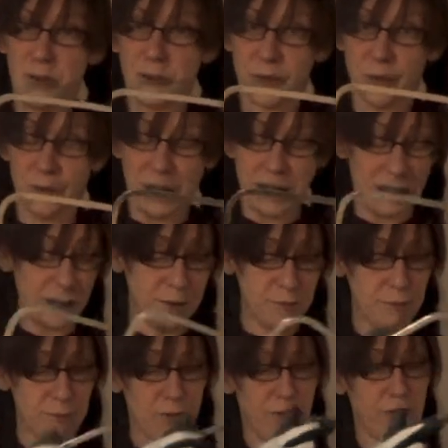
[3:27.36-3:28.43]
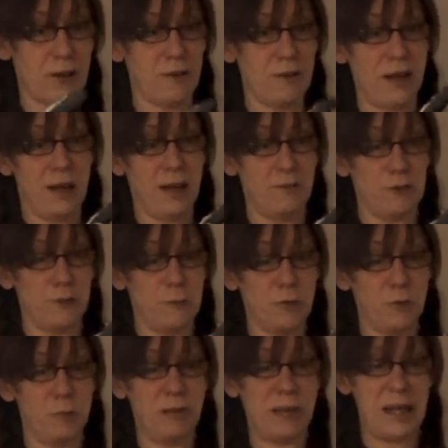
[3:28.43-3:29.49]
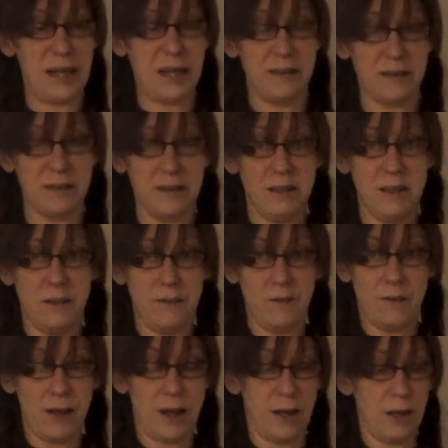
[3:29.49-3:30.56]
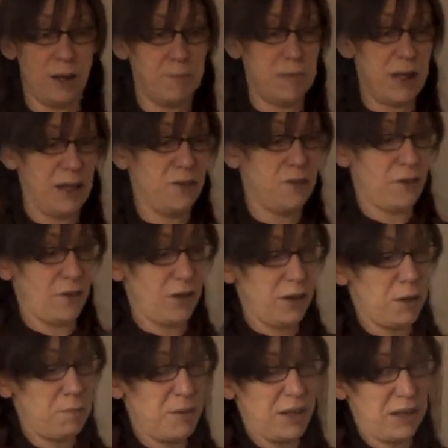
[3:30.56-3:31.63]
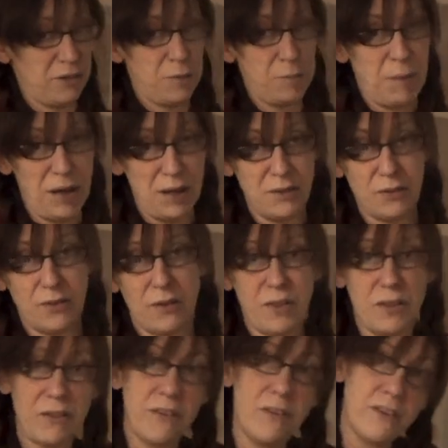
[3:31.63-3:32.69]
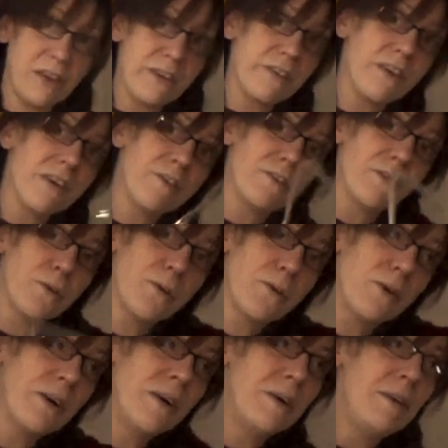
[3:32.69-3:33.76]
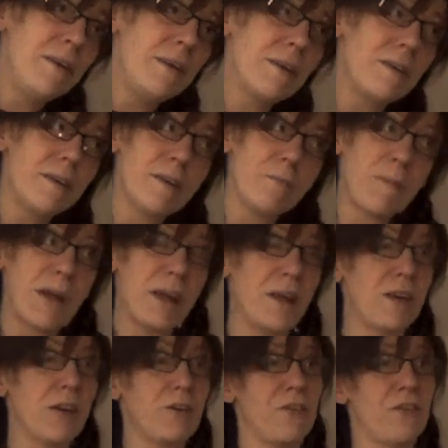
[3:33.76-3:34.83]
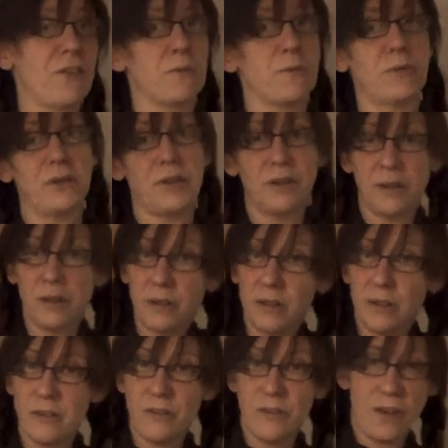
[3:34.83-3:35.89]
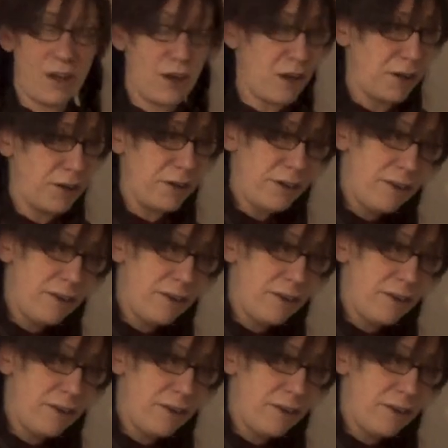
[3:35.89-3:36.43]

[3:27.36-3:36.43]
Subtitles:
saw here, so I have a small blade inside a bigger space, so this is easier for making cuts that will turn